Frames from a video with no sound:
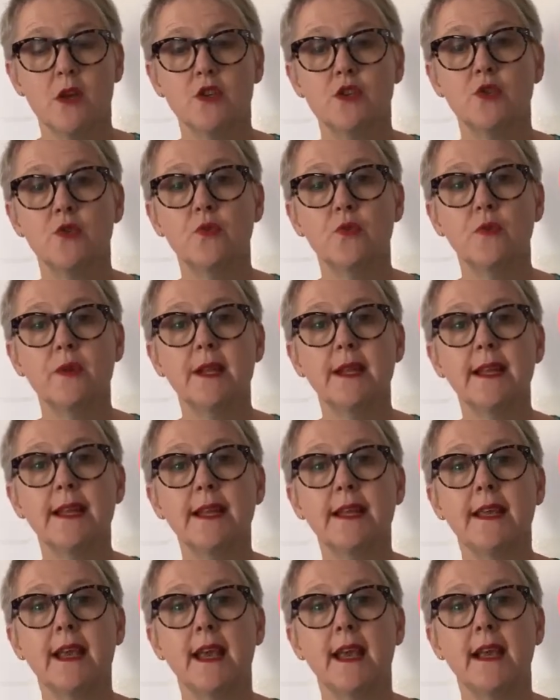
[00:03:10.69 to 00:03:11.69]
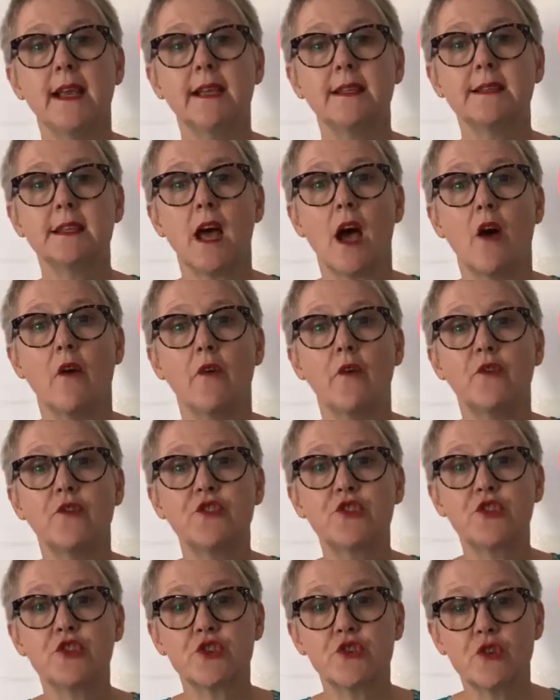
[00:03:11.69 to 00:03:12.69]
to really get a
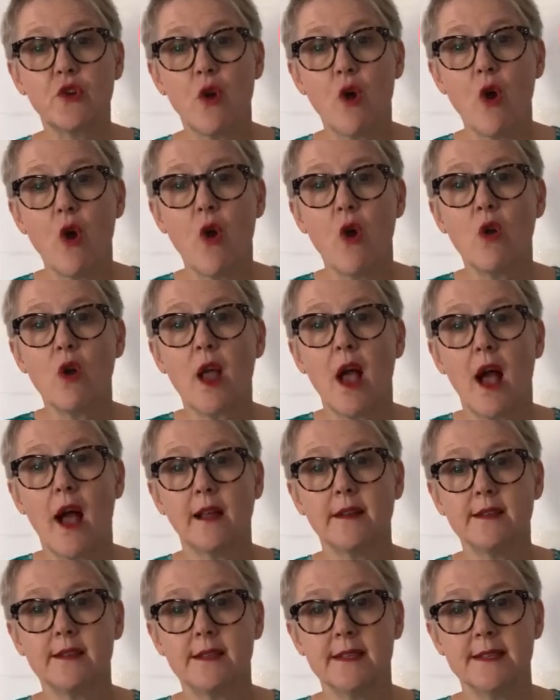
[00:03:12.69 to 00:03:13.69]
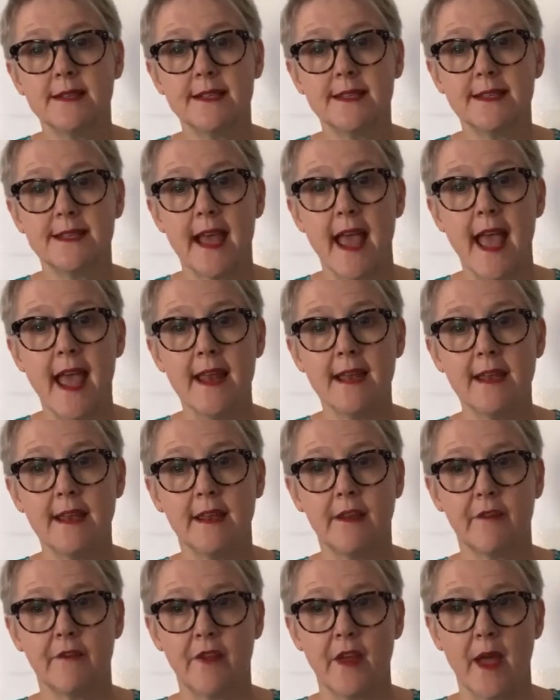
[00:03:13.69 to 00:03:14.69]
strong
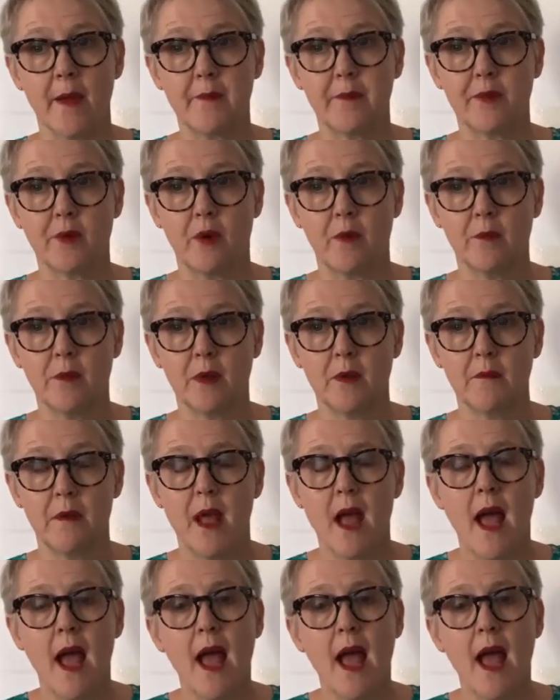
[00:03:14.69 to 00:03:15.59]
understanding of that problem